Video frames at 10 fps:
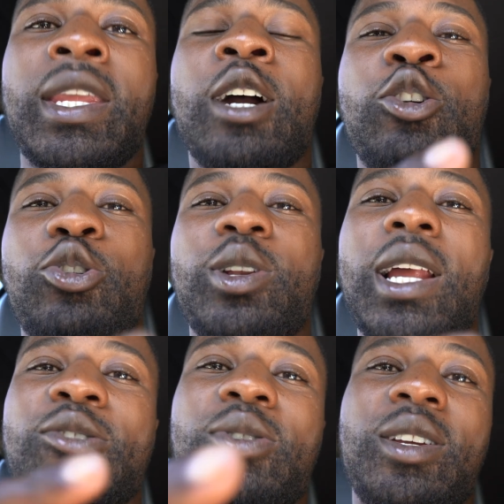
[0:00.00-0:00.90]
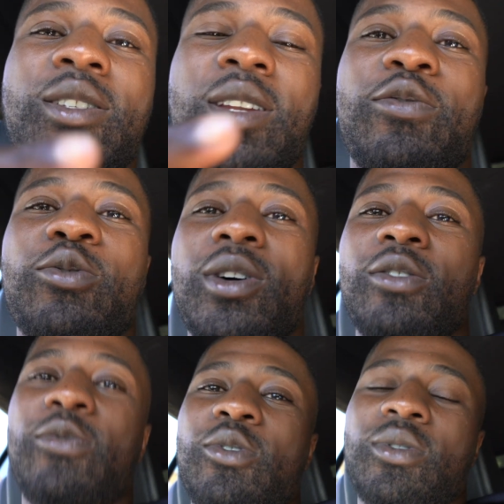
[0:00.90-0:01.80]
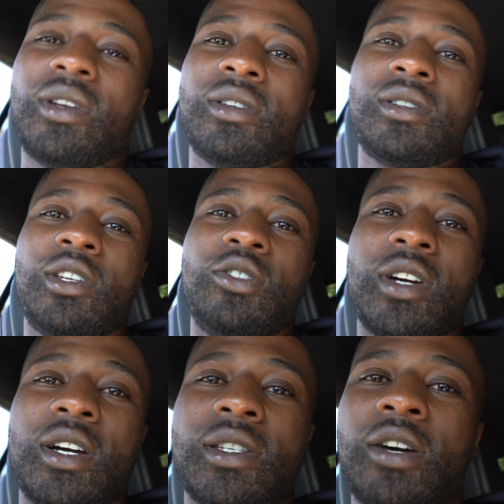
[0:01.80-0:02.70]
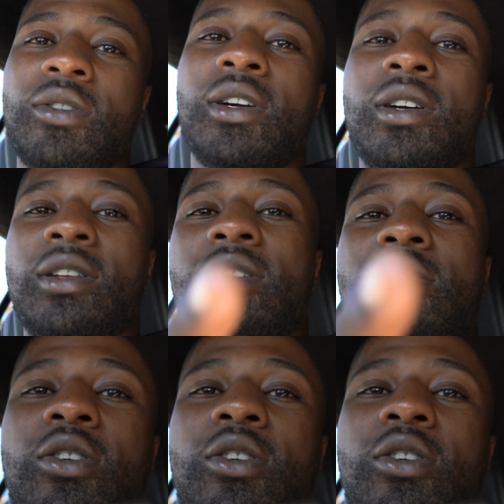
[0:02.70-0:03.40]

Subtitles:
And good luck to each and every one of you, and I'll see you guys out there. Let's